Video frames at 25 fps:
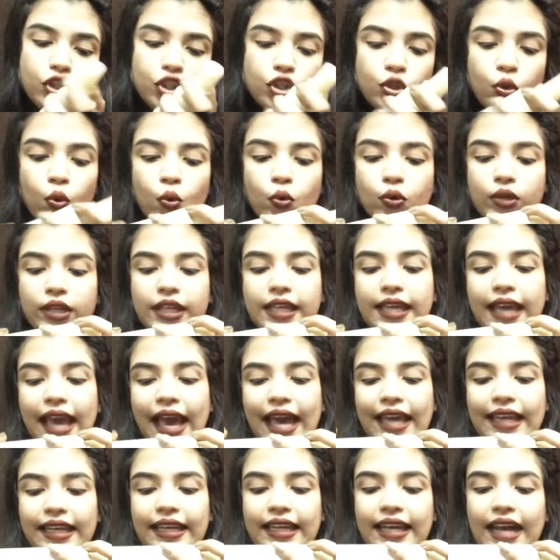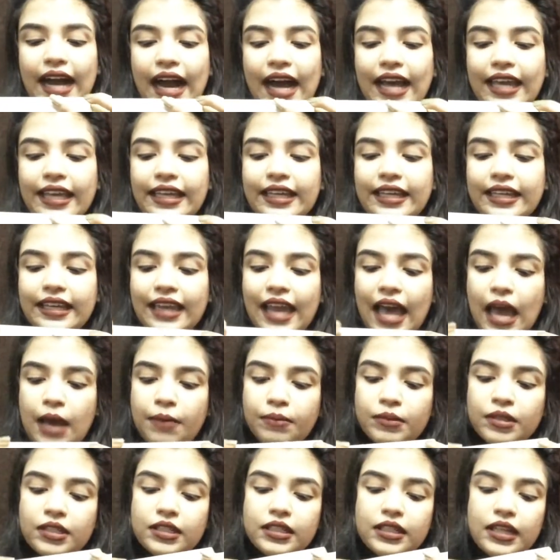Tony and Guy
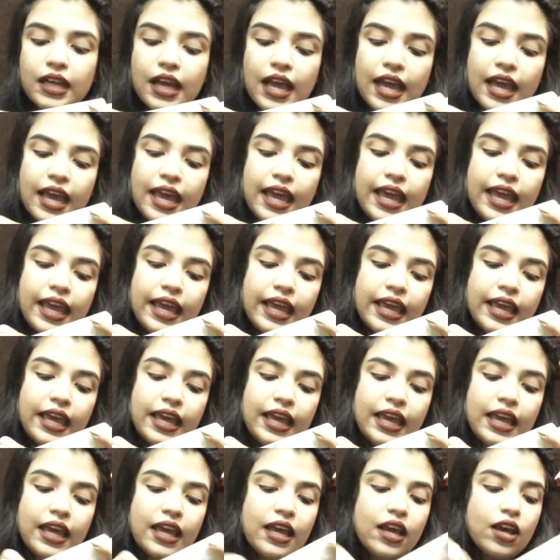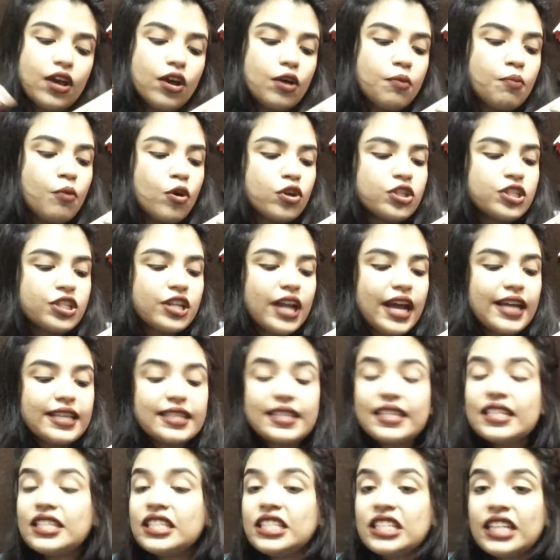Glamour
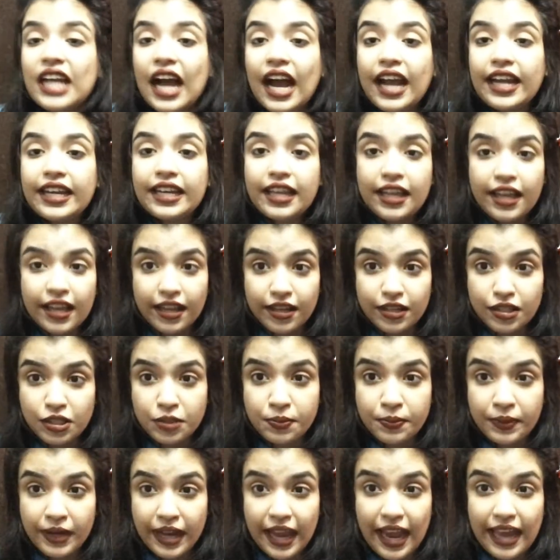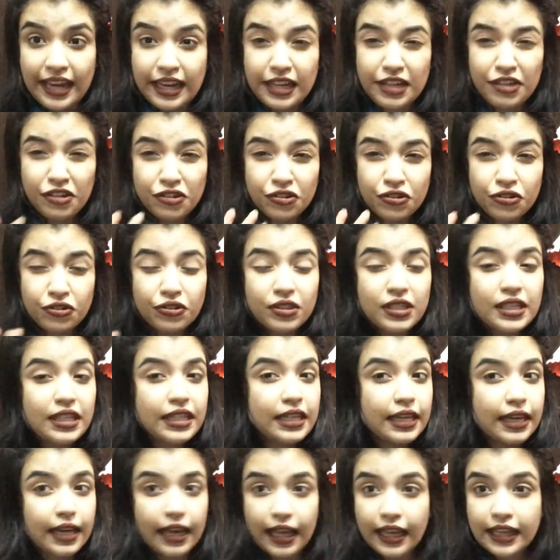Moisturizing Shine Hairspray, and I truly
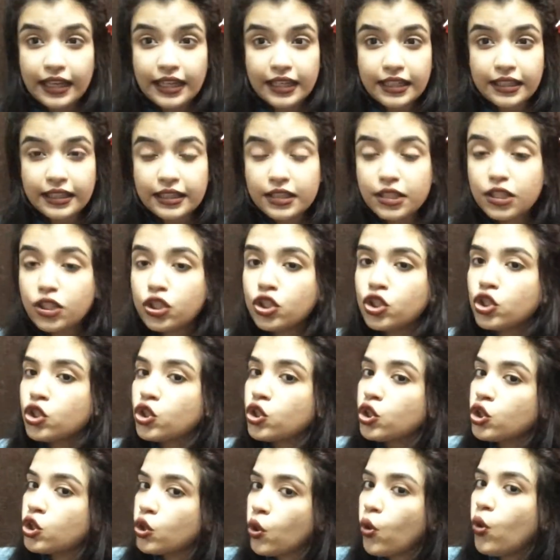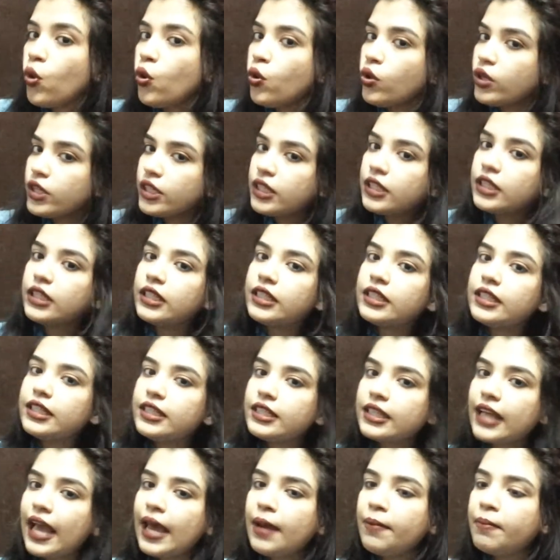like it. This is so,
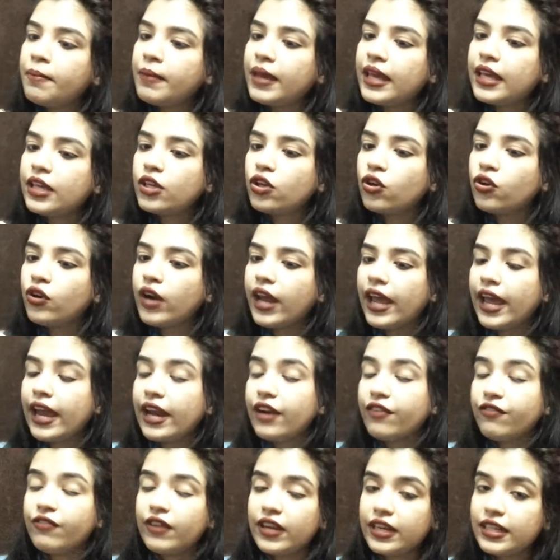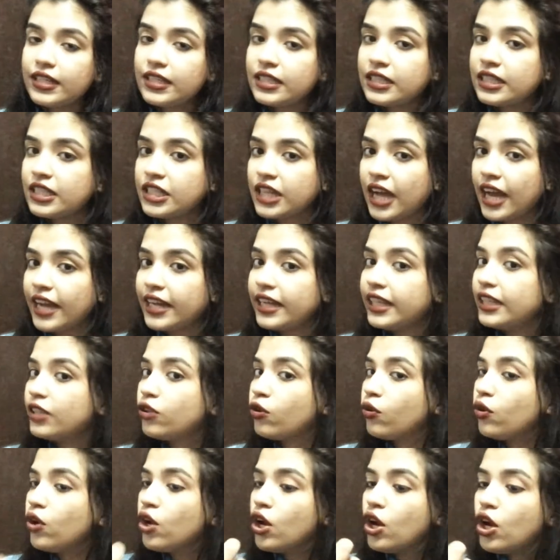it can make your hair very shiny.
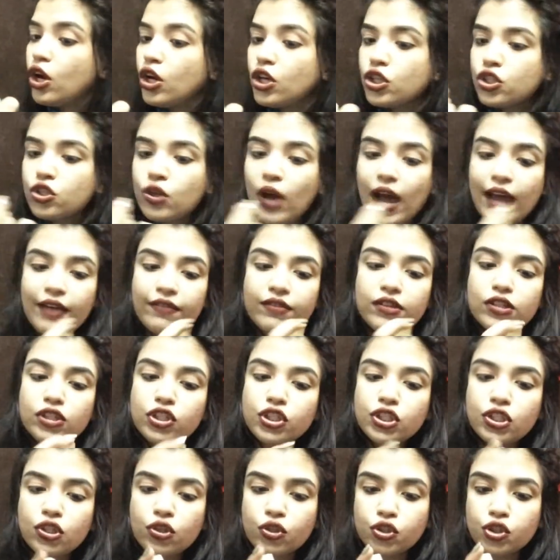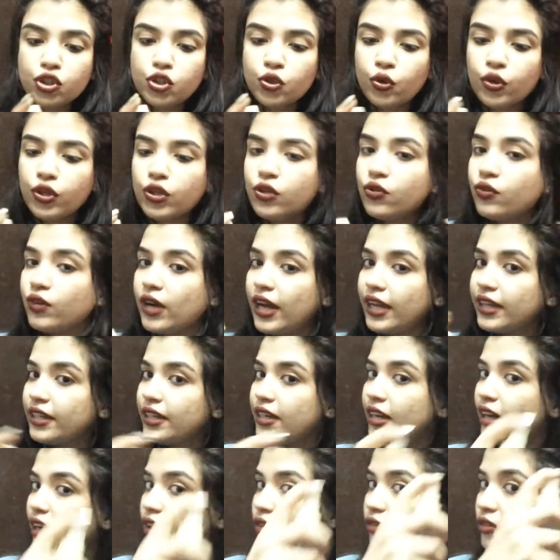So I will show you right
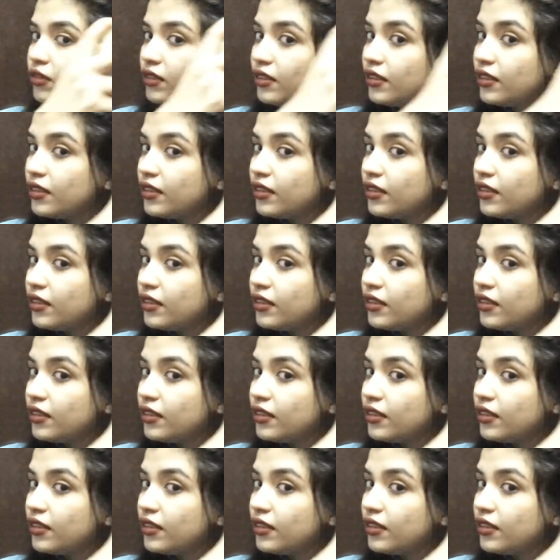now.